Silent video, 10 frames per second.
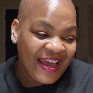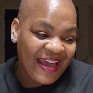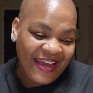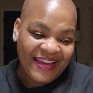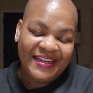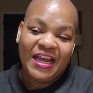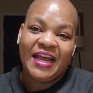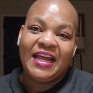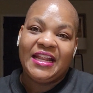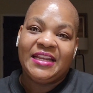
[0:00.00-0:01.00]
and
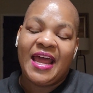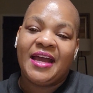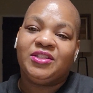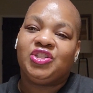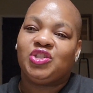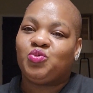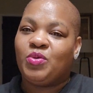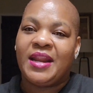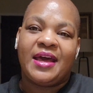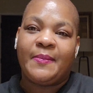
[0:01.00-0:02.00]
not just
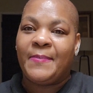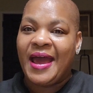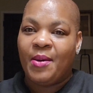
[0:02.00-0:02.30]
run out and buy